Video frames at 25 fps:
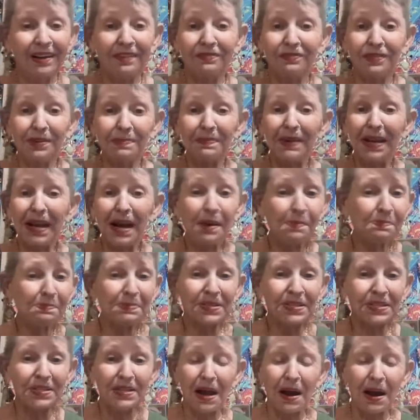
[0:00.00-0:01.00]
from
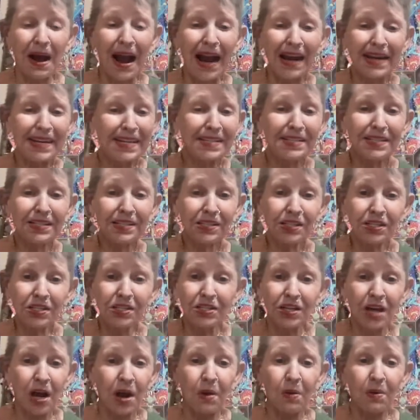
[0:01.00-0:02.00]
Gumps. Now, I didn't
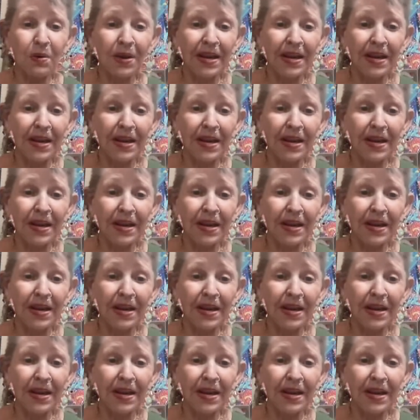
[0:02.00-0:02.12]
know